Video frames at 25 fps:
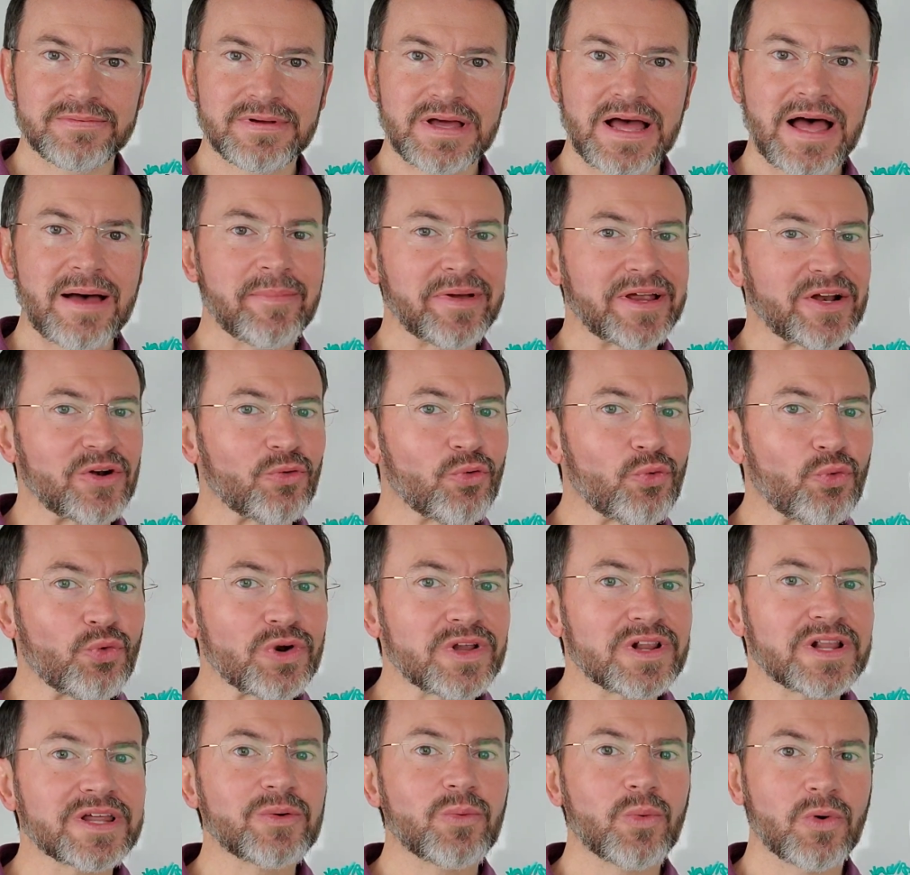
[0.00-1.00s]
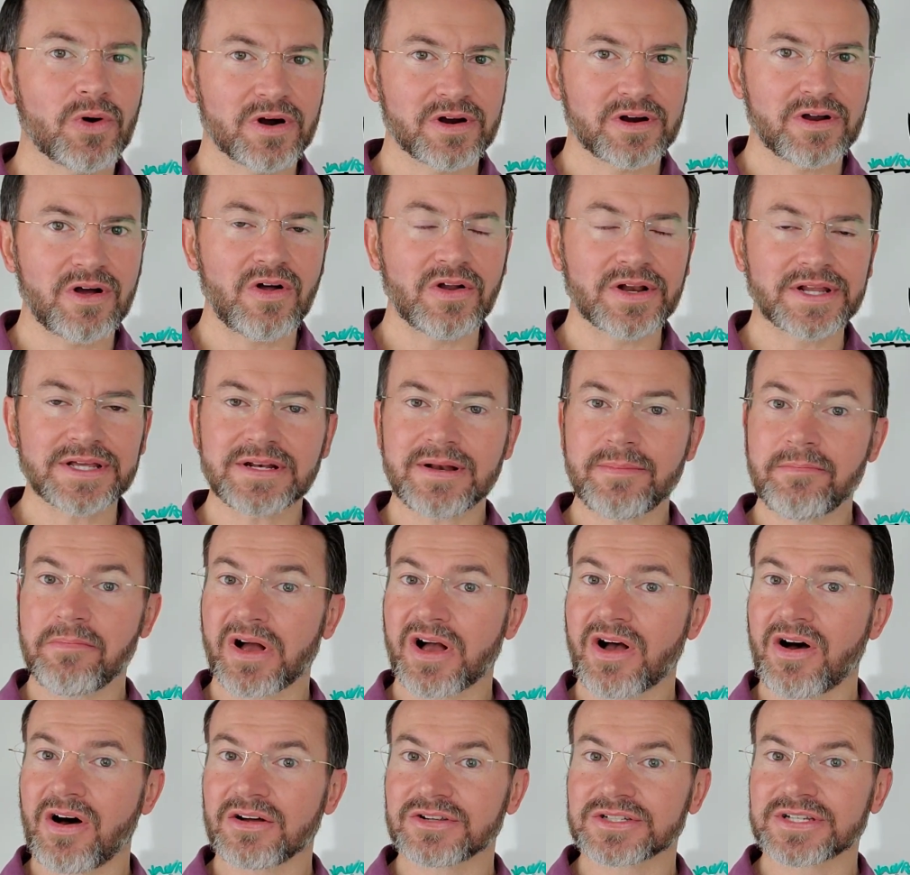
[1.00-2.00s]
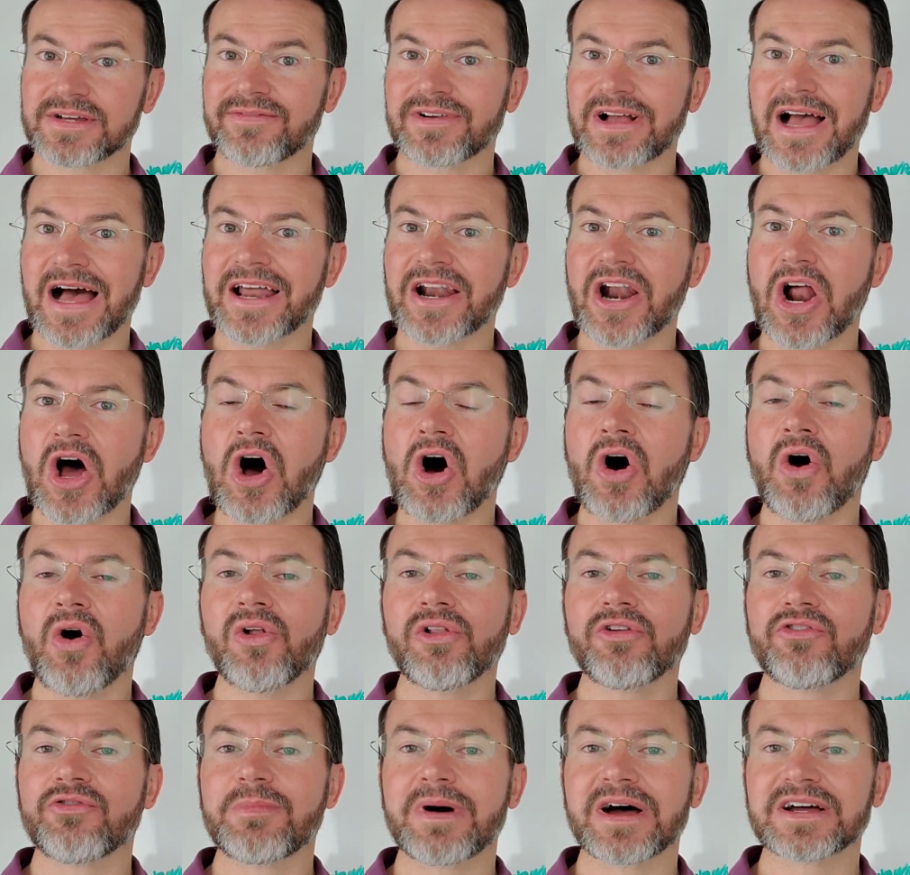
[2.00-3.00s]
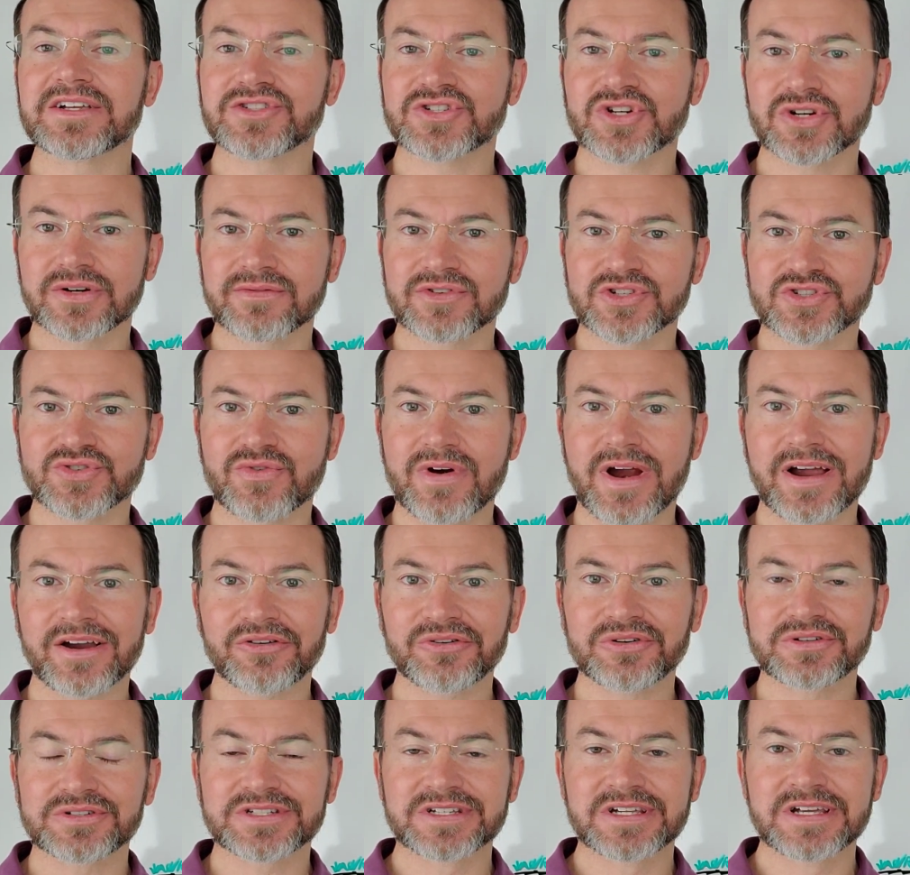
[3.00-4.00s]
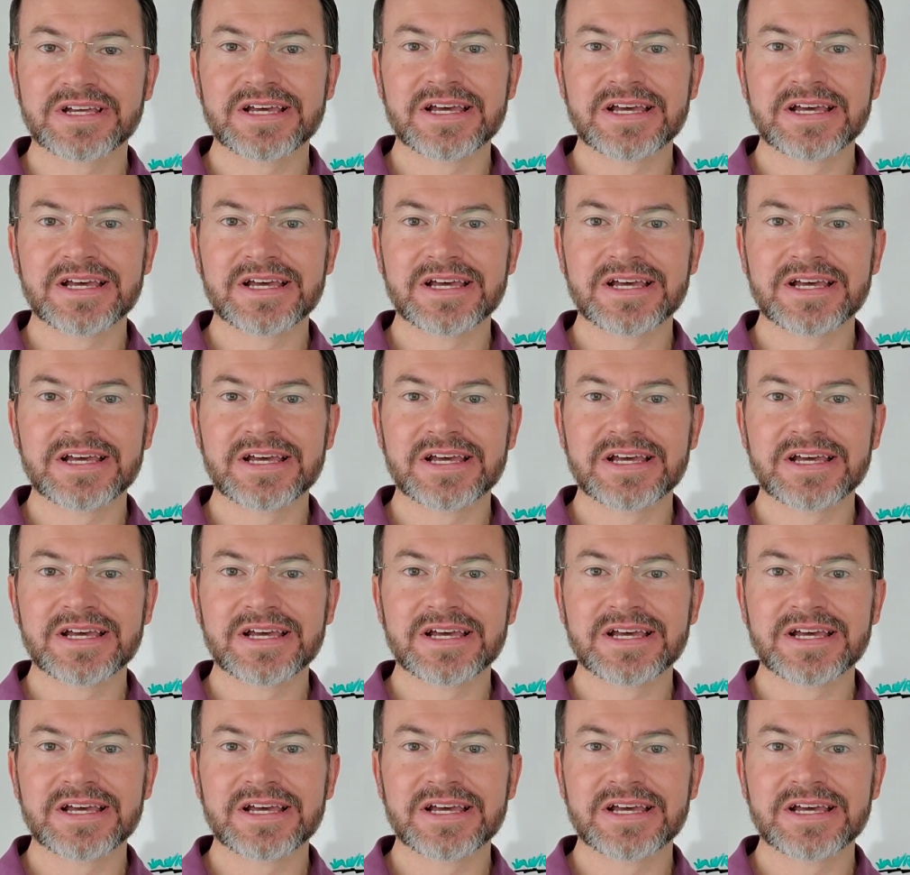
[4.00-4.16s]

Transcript: really work on it, and because I've got all of my service records,